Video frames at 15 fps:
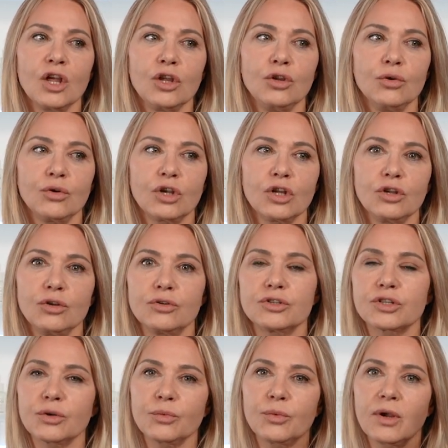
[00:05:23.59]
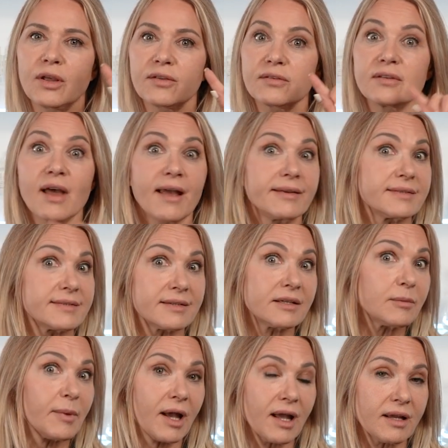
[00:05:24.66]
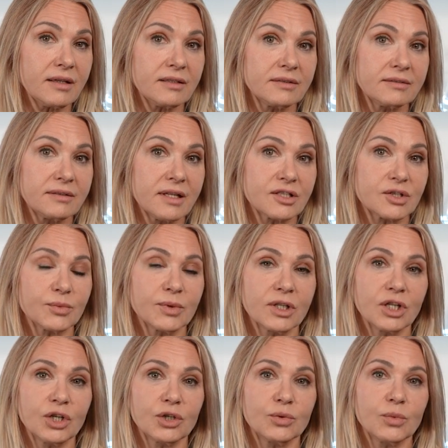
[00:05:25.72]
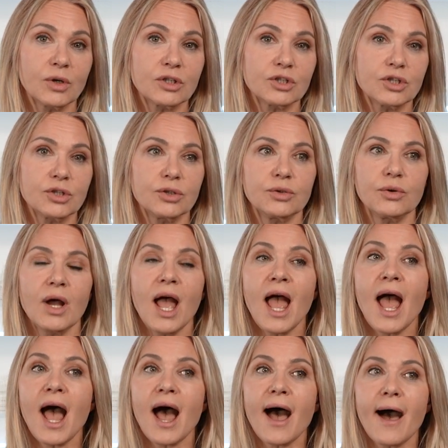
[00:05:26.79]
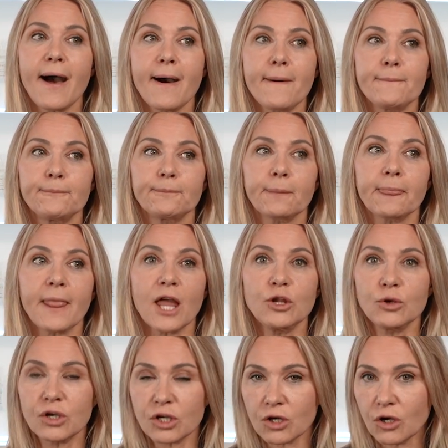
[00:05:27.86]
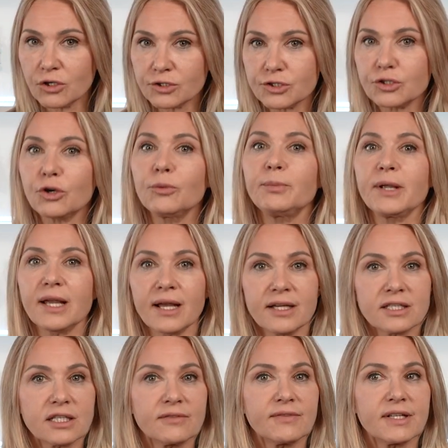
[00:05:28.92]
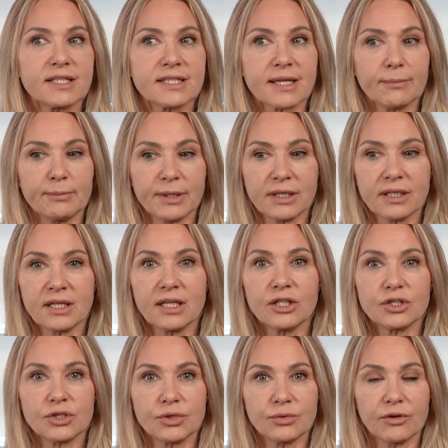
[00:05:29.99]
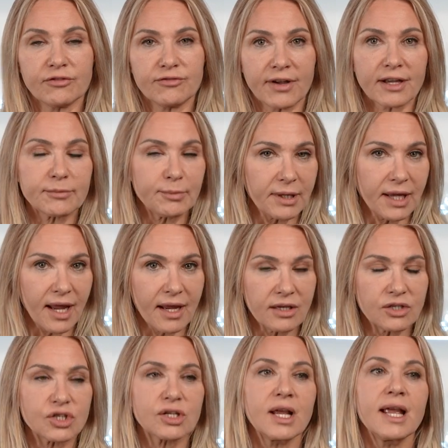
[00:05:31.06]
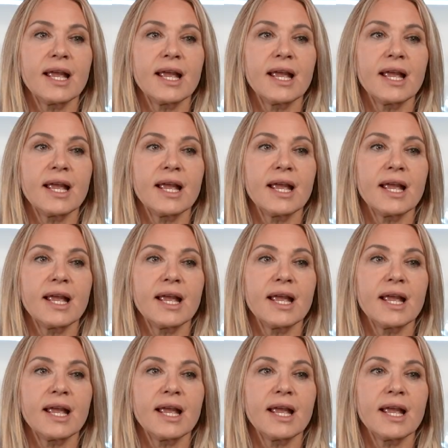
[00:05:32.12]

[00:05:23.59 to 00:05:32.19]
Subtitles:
You can use it with niacinamide. That's a really good one too. And you could also, because of its ability to affect pH,